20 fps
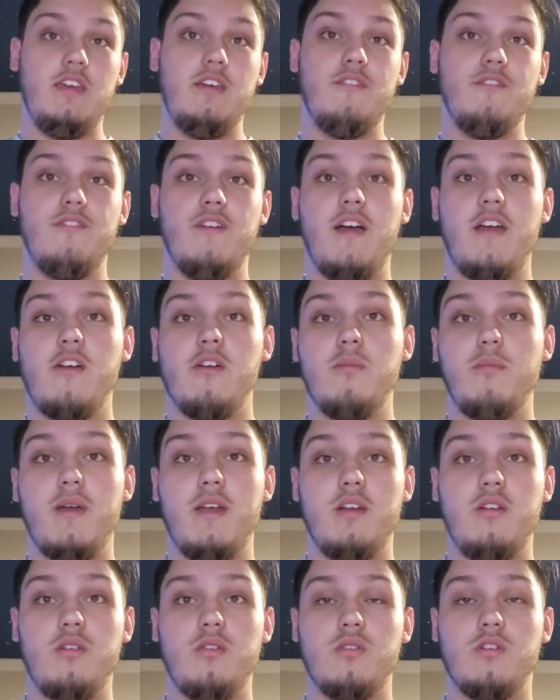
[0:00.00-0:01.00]

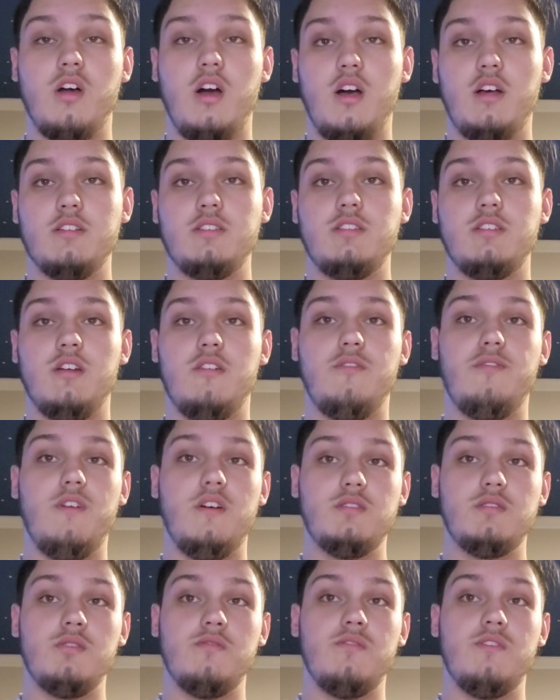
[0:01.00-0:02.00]
environmental cost of
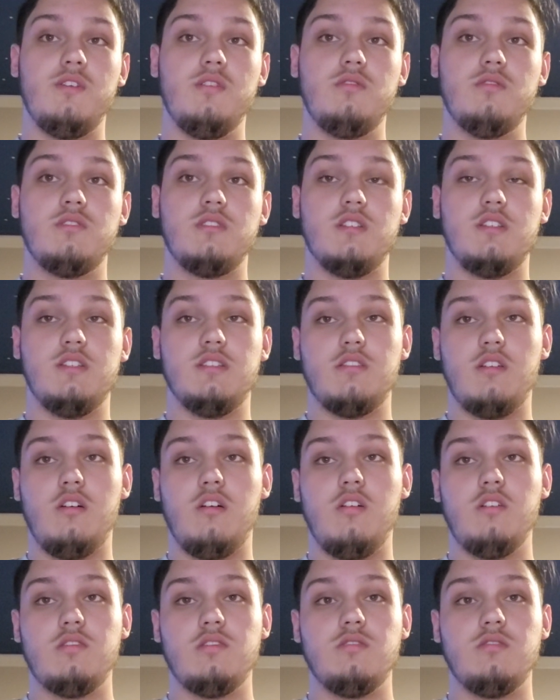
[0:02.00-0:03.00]
fossil fuels is
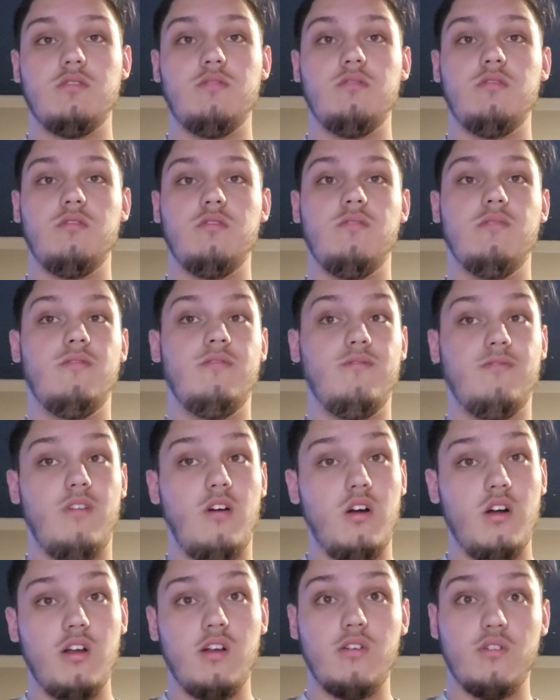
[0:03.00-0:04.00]
also
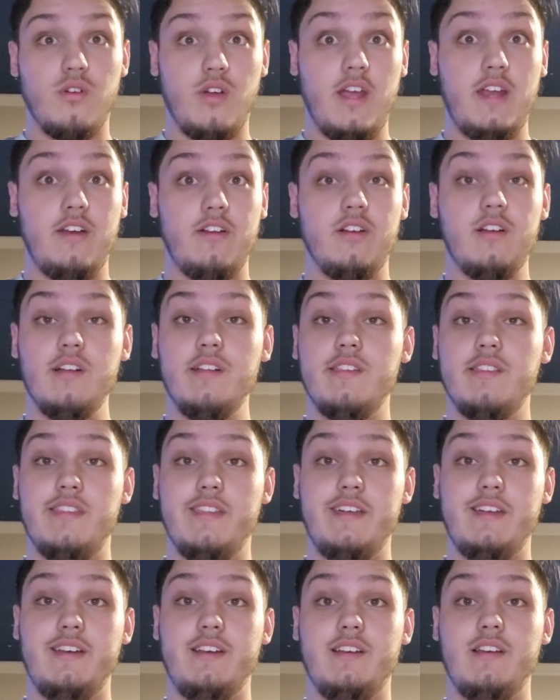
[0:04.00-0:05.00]
far greater
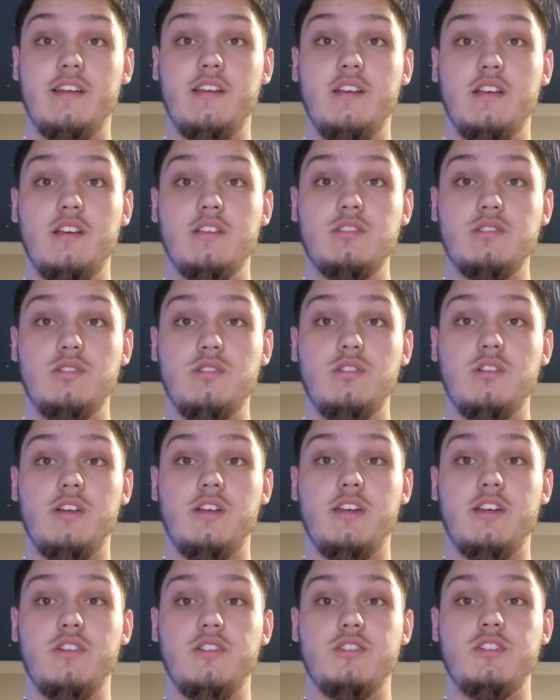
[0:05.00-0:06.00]
than solar
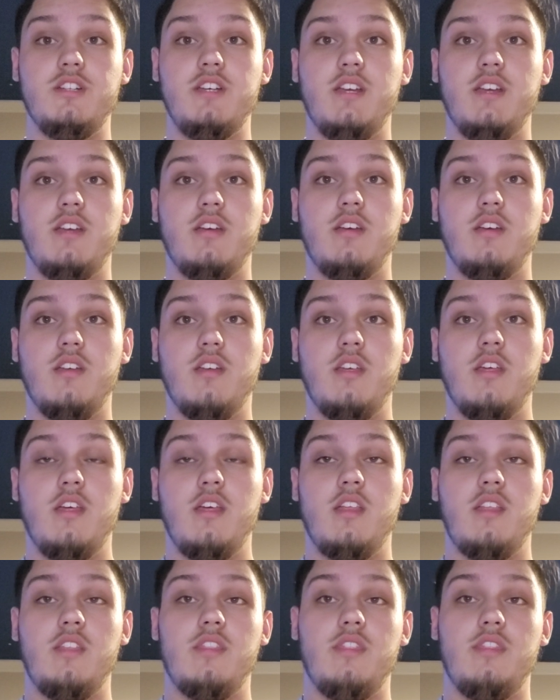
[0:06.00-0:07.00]
energy.
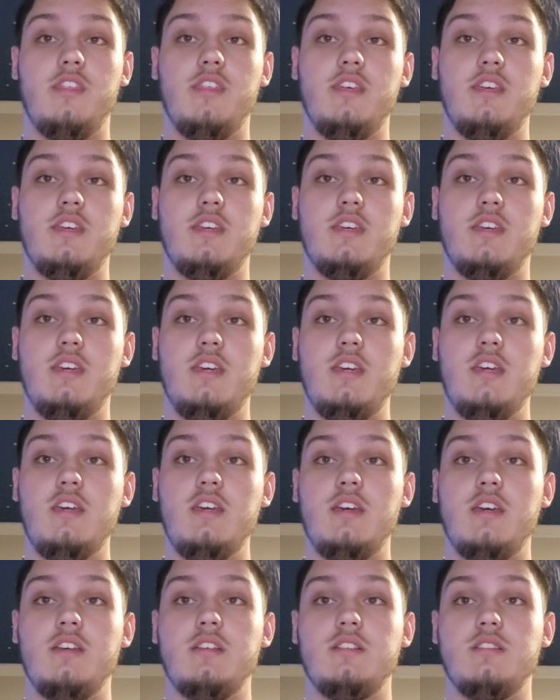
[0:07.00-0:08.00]
The key
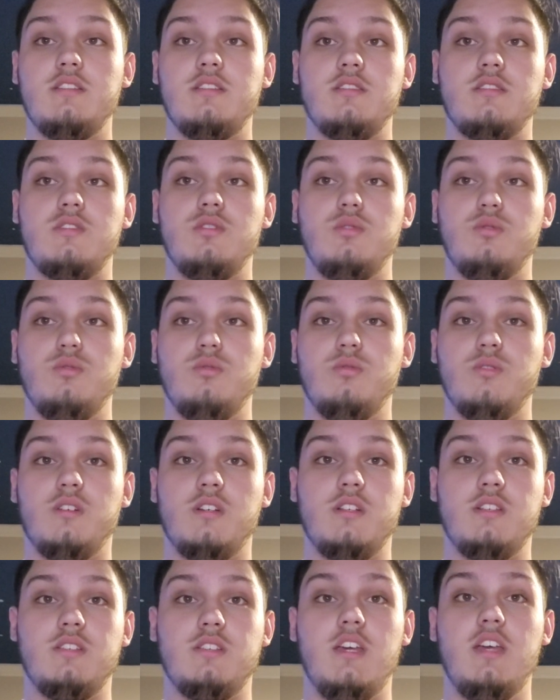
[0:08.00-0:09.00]
is to
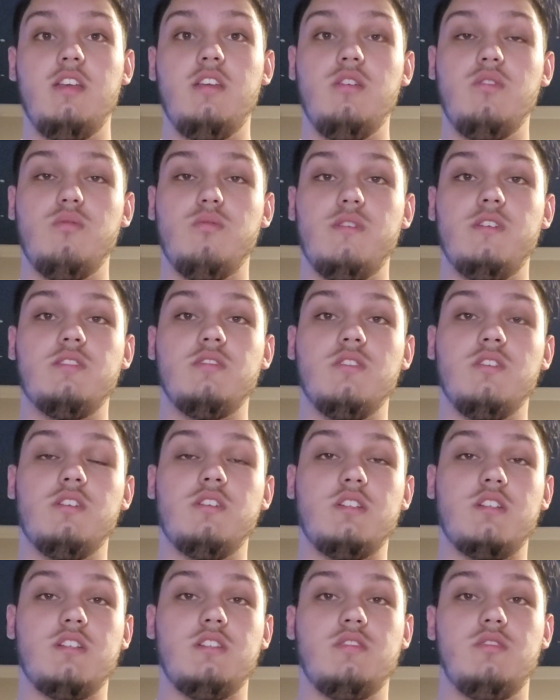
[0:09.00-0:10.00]
continue
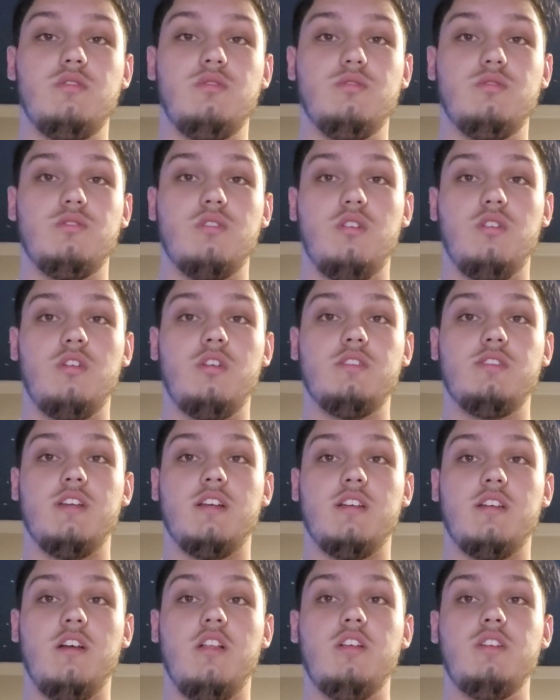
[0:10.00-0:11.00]
research into solar
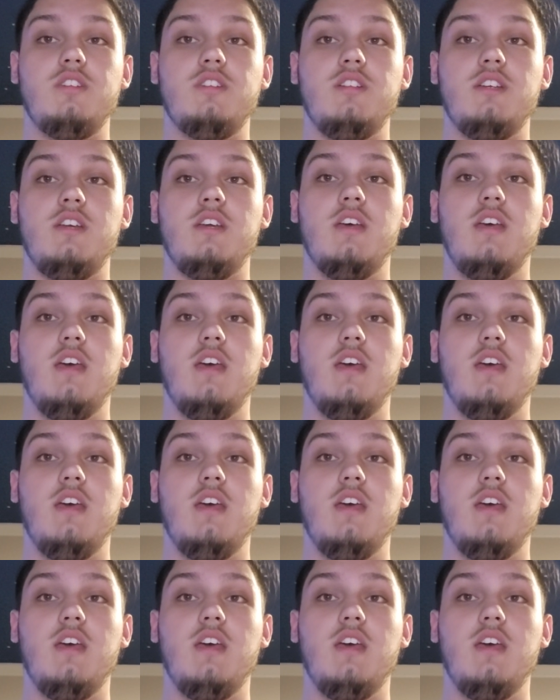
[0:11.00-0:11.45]
technology